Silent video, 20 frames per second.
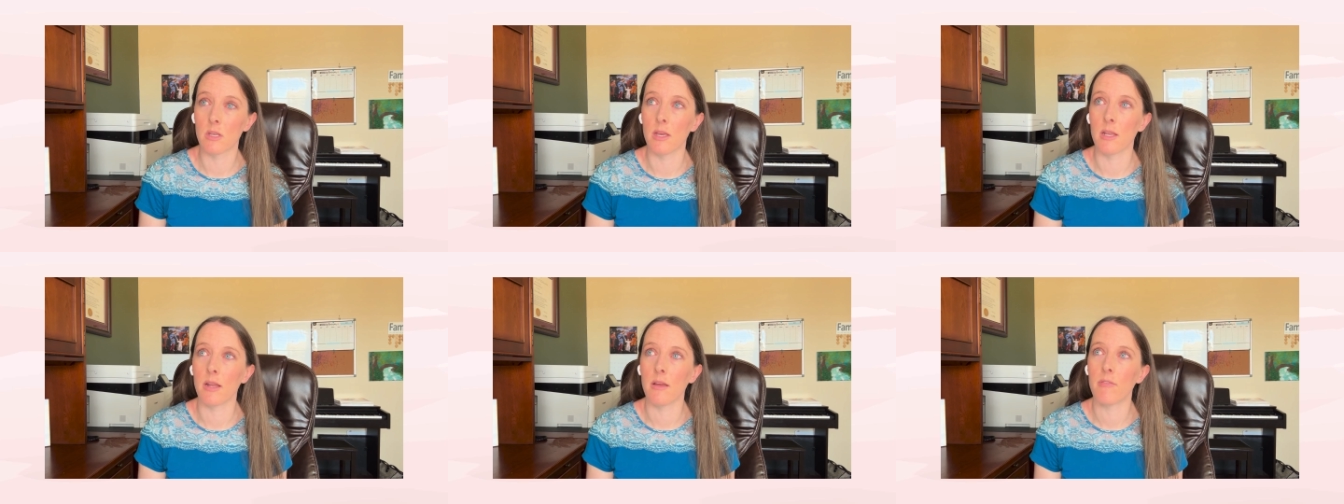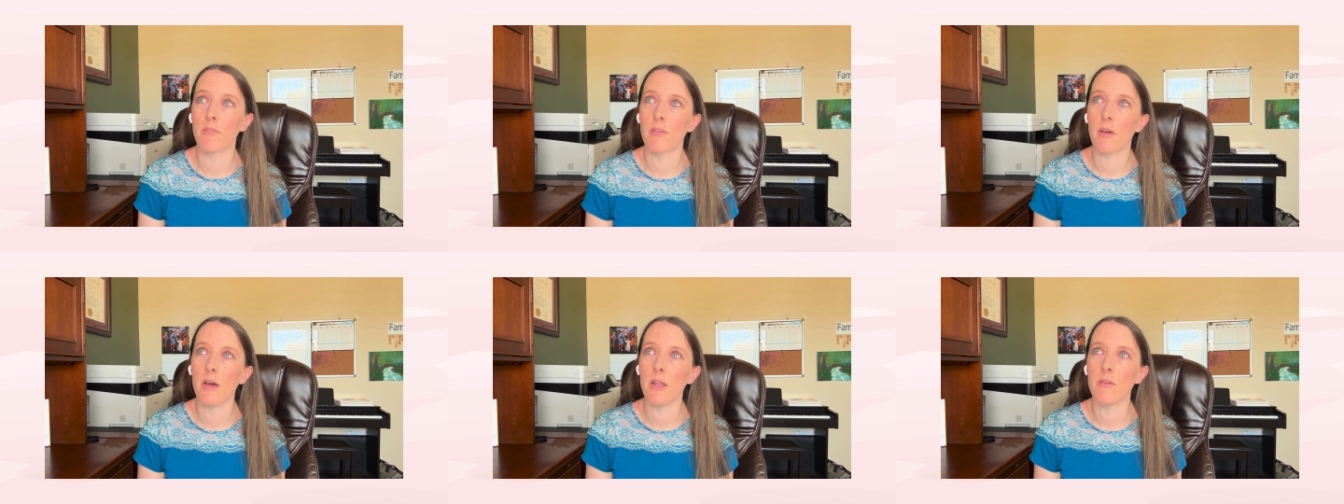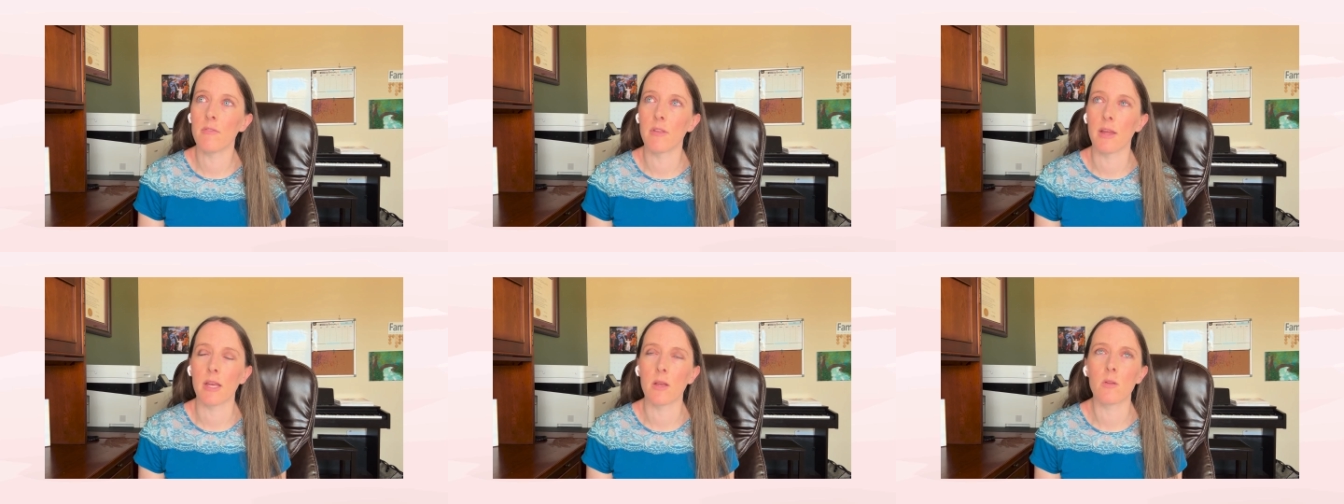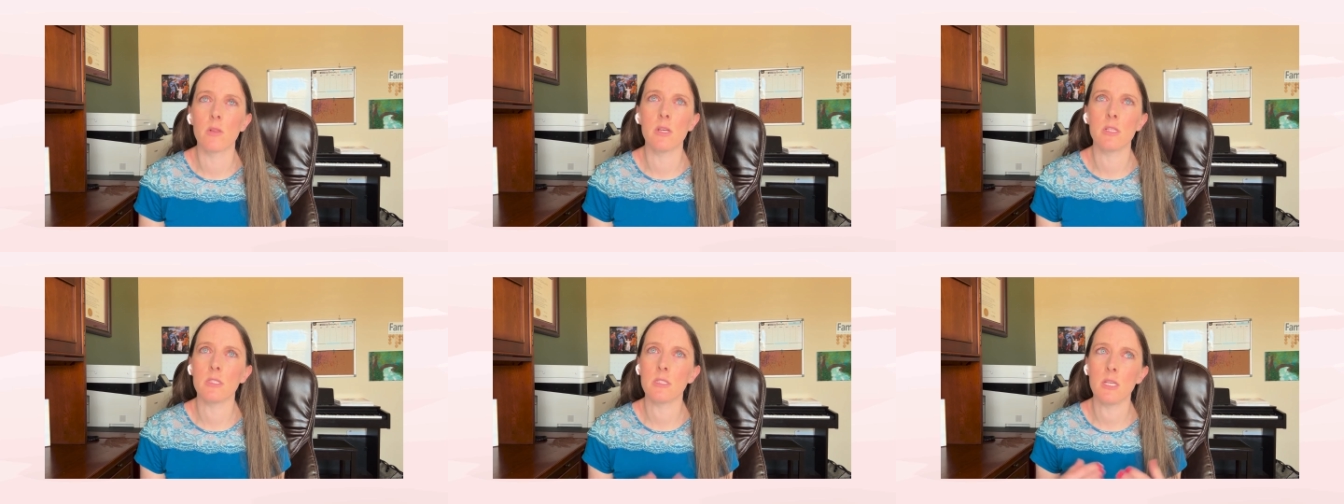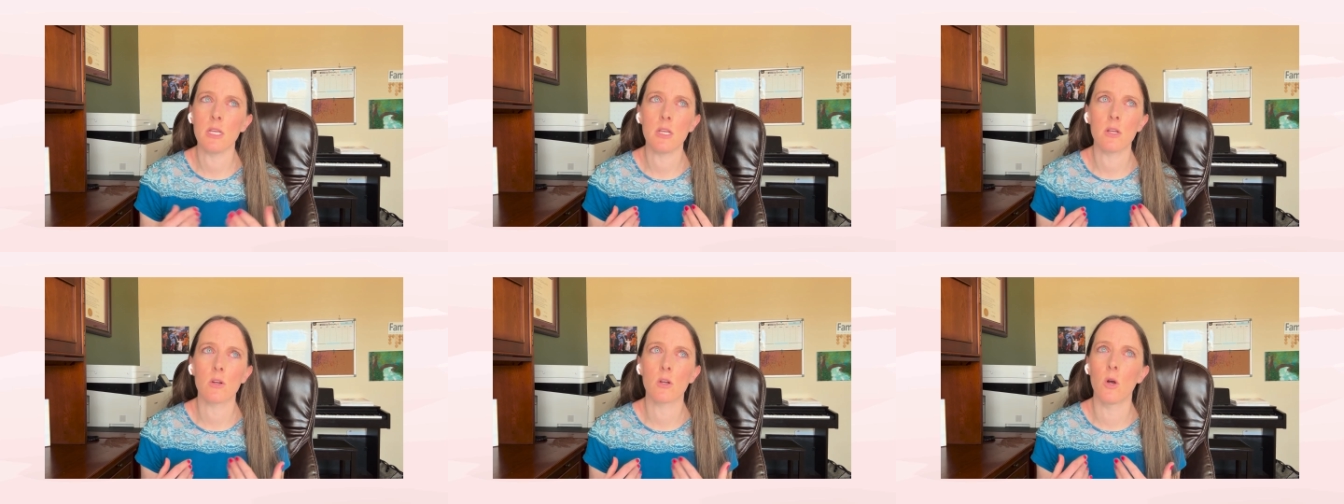and I've thought of, like, let's
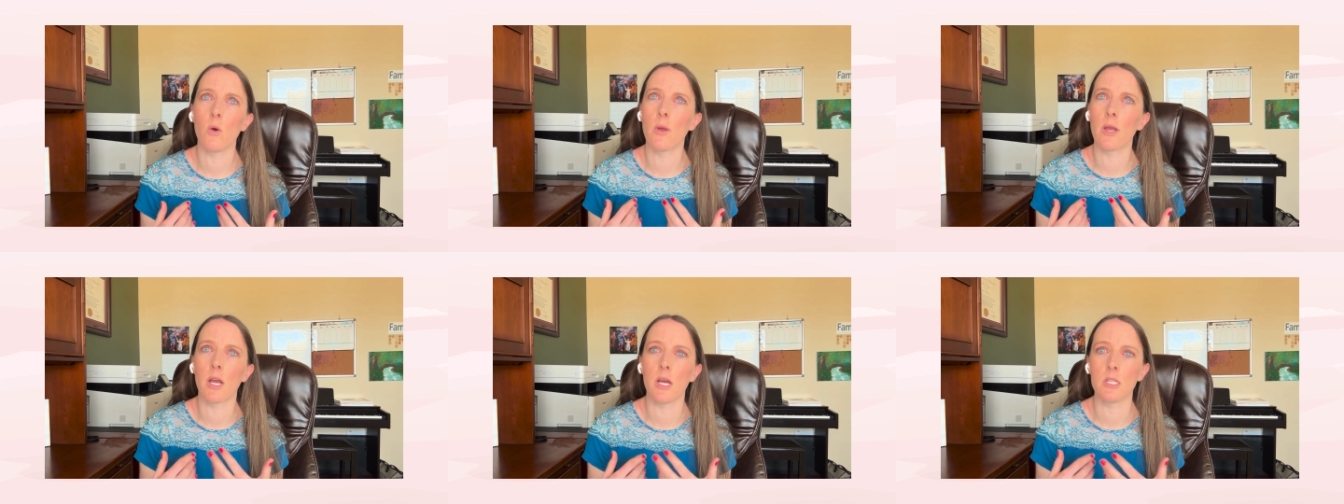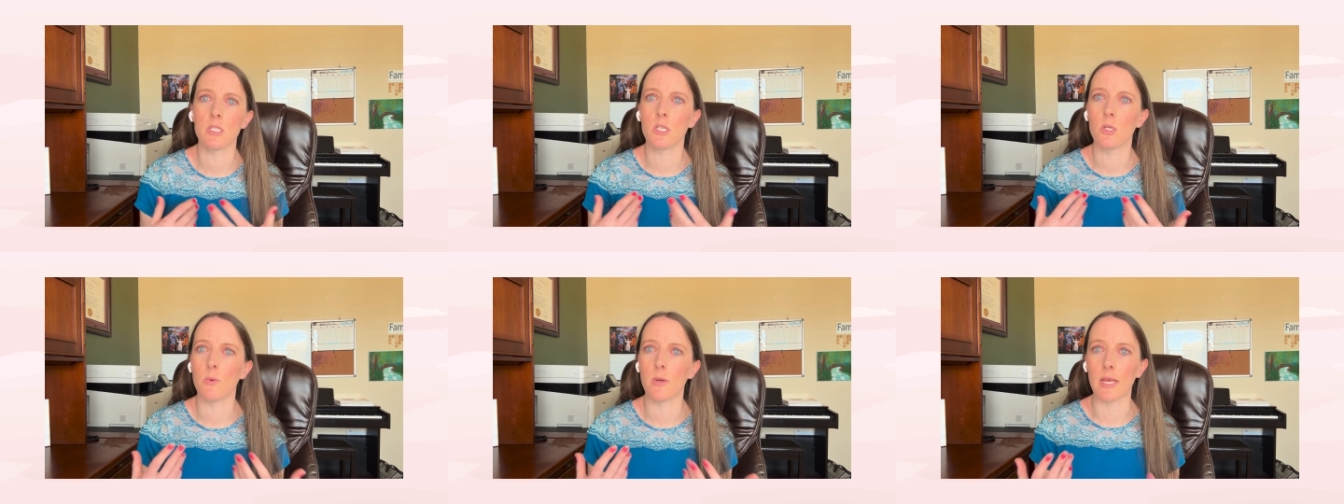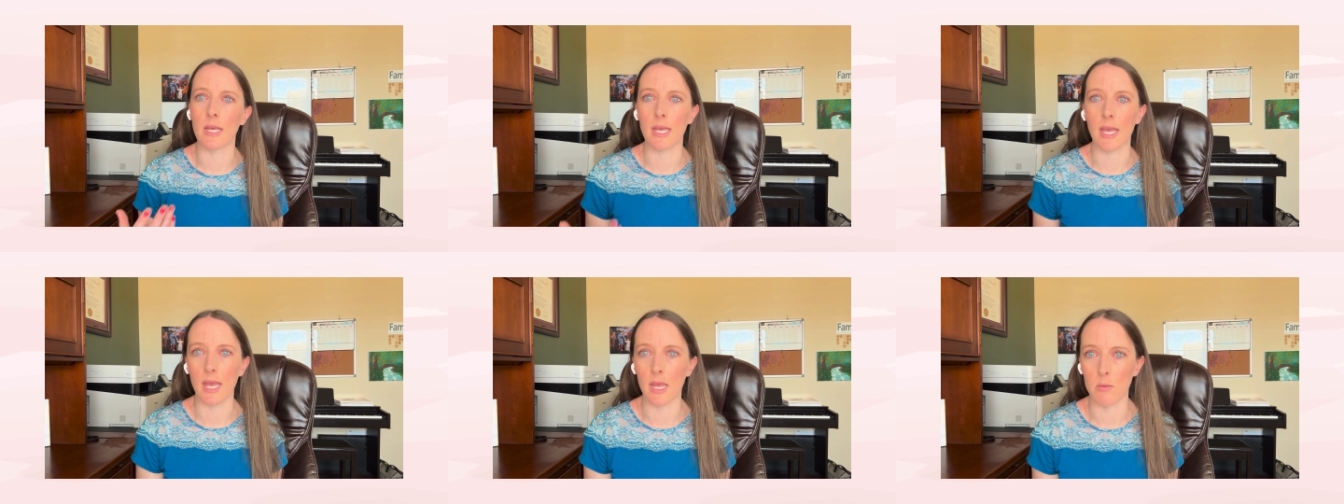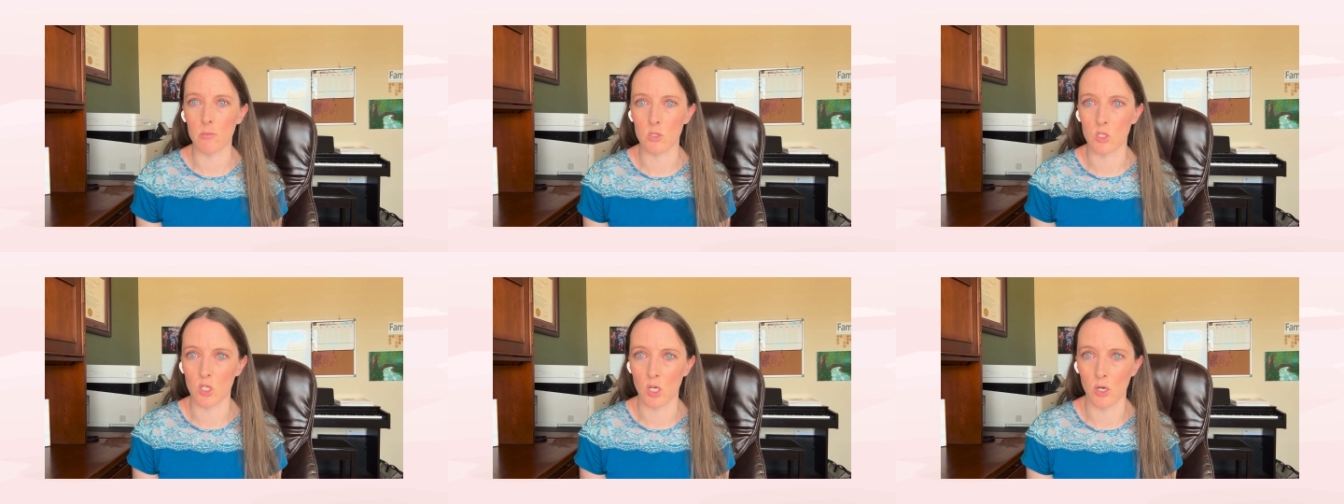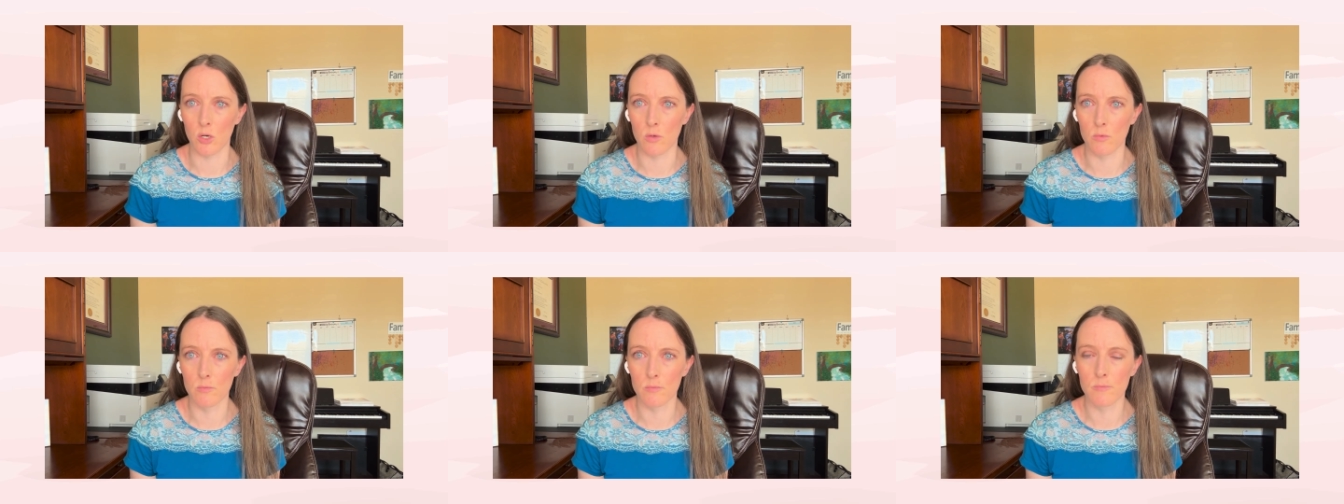say you're going on to a game
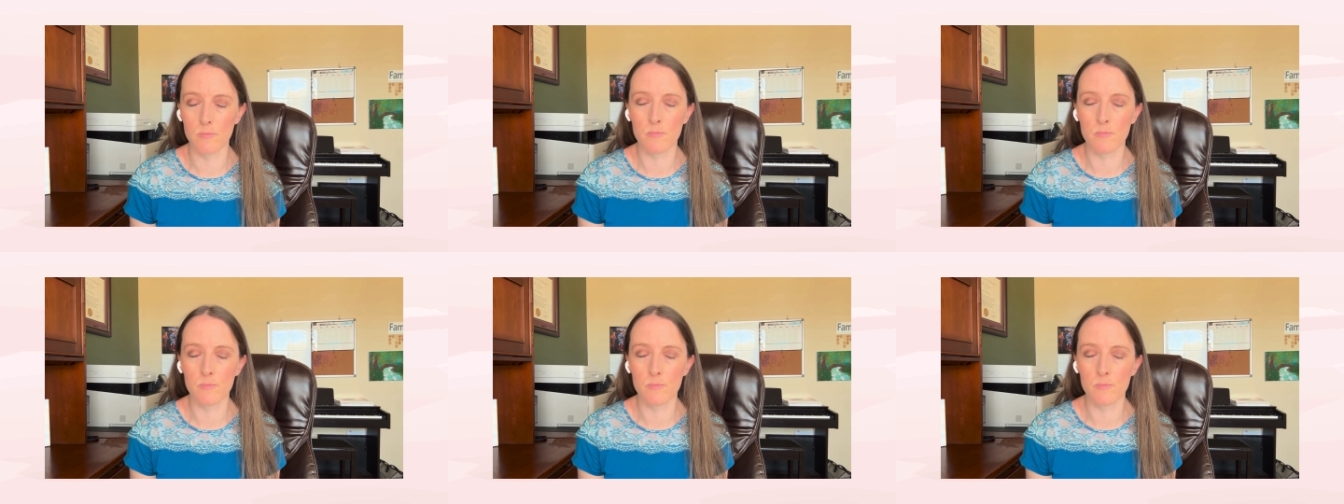show